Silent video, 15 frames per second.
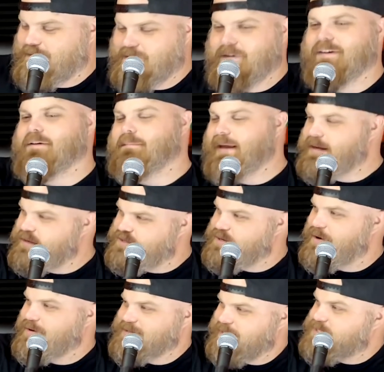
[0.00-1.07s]
you can make your
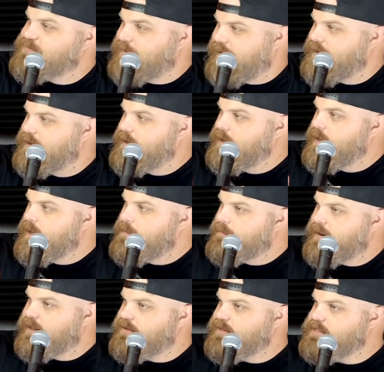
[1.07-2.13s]
jokes. That's fine.
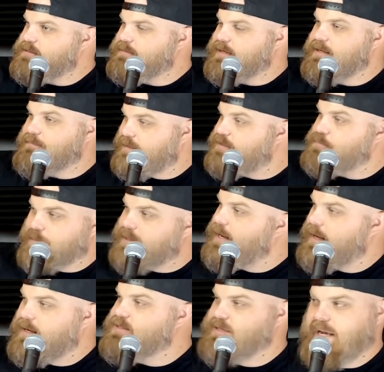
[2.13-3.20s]
But it's because, it's
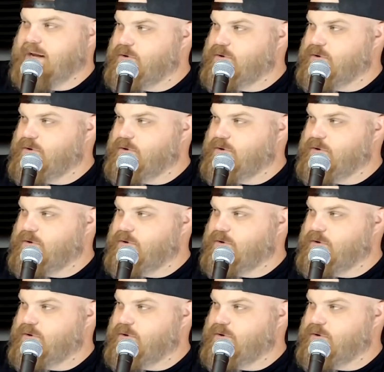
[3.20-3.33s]
because I